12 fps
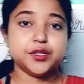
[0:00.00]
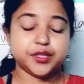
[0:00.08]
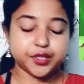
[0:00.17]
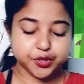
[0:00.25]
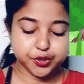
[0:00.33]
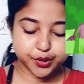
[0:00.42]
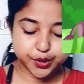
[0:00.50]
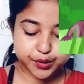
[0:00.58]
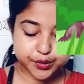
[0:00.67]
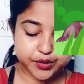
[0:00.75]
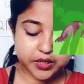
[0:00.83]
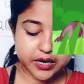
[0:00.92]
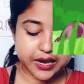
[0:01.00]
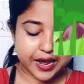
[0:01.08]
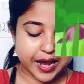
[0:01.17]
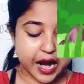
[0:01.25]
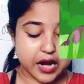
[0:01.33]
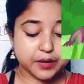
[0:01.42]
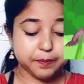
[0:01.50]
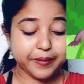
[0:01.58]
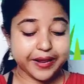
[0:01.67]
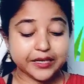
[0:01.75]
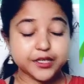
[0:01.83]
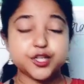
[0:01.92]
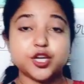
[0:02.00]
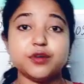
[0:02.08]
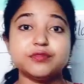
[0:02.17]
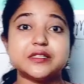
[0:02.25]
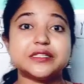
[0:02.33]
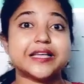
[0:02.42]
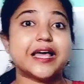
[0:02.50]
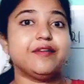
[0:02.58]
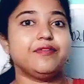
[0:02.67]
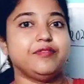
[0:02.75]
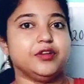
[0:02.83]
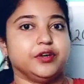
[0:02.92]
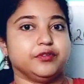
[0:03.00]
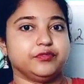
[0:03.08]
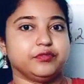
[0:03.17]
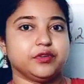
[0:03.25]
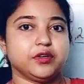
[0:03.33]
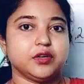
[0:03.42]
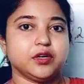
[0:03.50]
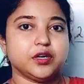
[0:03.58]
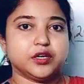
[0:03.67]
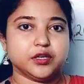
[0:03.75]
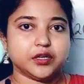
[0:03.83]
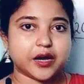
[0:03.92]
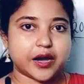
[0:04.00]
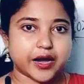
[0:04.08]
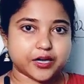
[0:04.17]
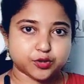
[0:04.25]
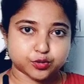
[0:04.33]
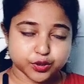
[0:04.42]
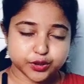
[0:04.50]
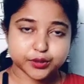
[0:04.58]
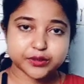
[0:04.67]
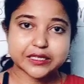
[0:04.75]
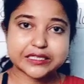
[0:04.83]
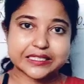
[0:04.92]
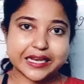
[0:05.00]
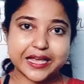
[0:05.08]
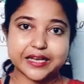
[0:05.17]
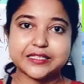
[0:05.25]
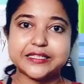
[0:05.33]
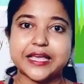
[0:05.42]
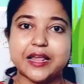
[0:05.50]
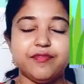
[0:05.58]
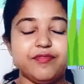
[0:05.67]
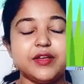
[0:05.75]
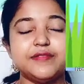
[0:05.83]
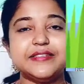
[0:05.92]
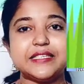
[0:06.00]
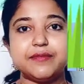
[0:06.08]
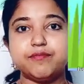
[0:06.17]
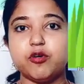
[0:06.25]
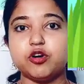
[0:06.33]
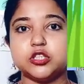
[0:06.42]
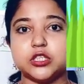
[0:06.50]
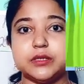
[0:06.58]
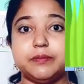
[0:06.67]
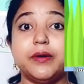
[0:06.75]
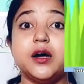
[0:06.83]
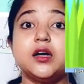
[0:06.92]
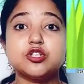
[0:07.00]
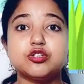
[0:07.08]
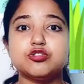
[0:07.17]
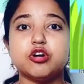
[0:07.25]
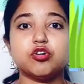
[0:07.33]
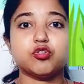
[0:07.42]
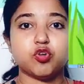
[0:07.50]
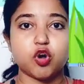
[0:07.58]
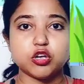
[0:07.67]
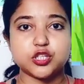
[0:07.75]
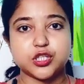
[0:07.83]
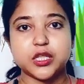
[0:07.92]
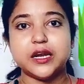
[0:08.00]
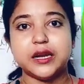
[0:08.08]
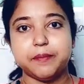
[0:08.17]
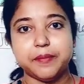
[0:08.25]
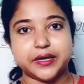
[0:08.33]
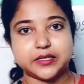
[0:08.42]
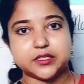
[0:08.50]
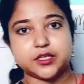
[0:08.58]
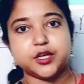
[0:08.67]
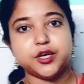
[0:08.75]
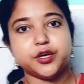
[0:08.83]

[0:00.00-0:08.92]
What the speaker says: The yellow wood had plenty of self-love. I told you that self-love is important, but do not cross the limits.